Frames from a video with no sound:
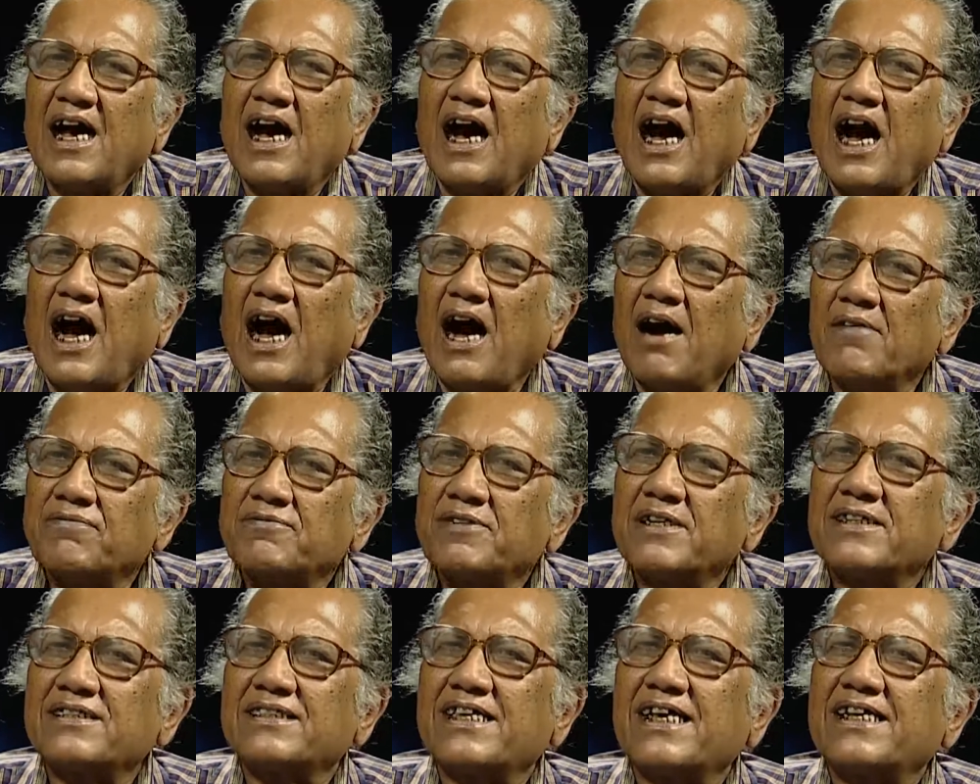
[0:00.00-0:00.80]

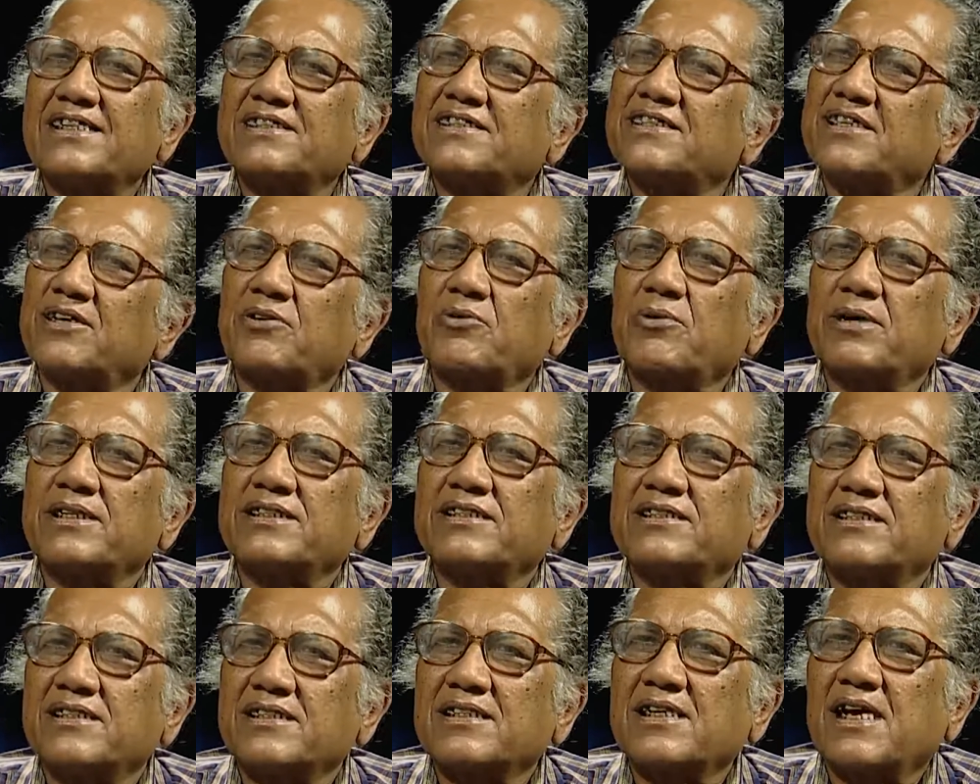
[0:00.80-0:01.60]
After that, the
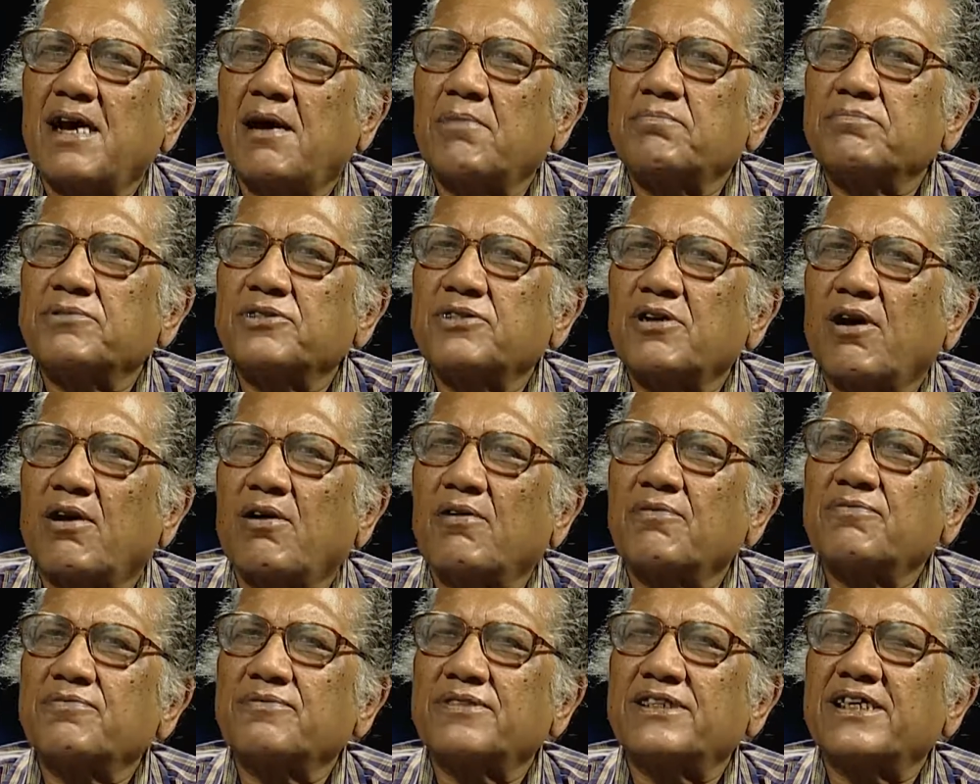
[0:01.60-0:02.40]
question comes
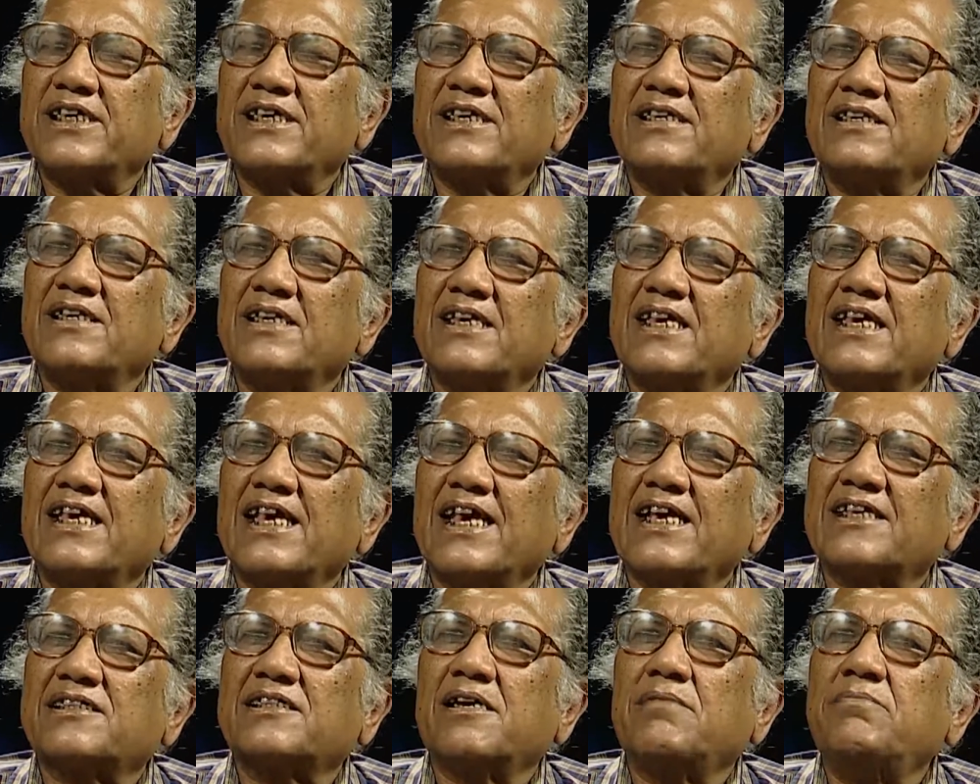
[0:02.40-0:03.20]
of the
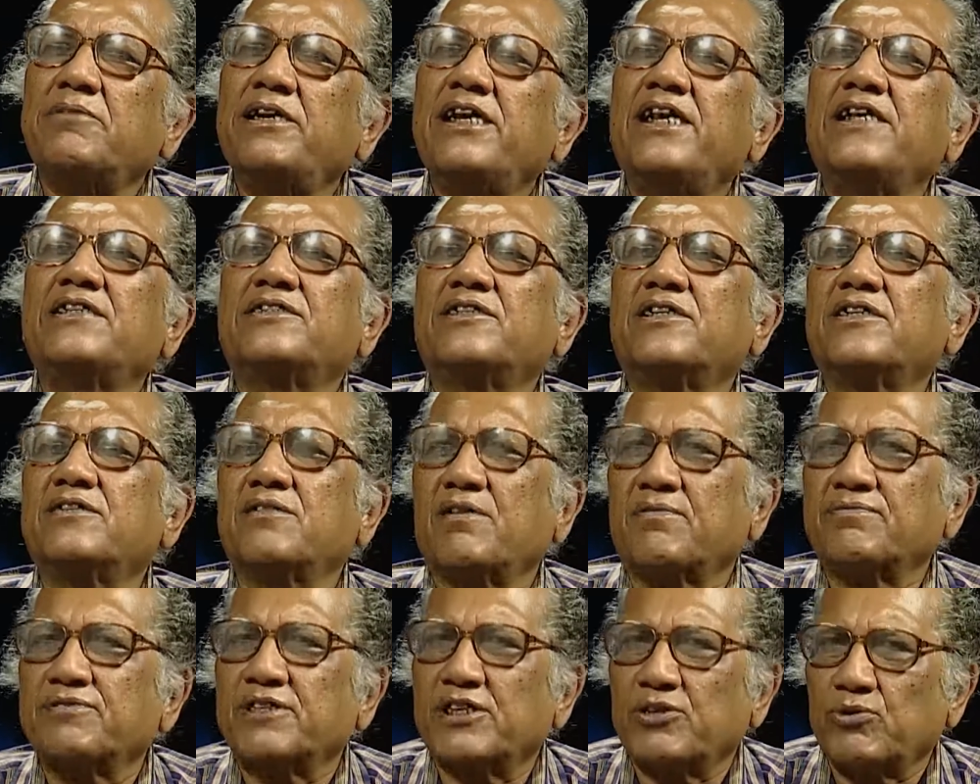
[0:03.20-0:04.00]
examination
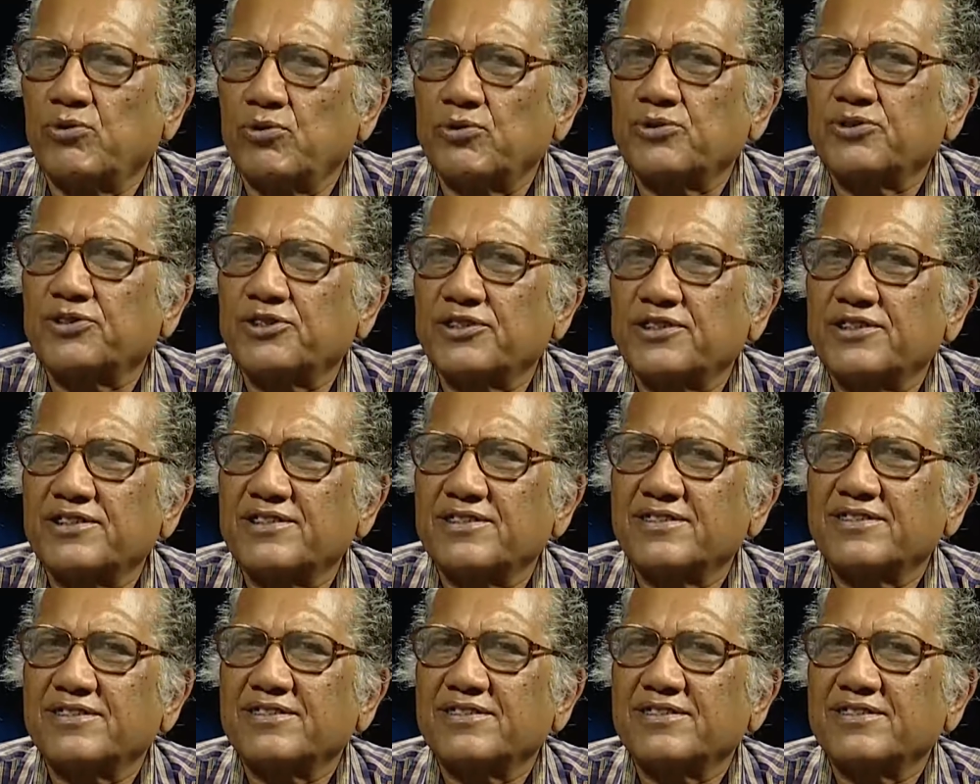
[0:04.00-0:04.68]
of the goods.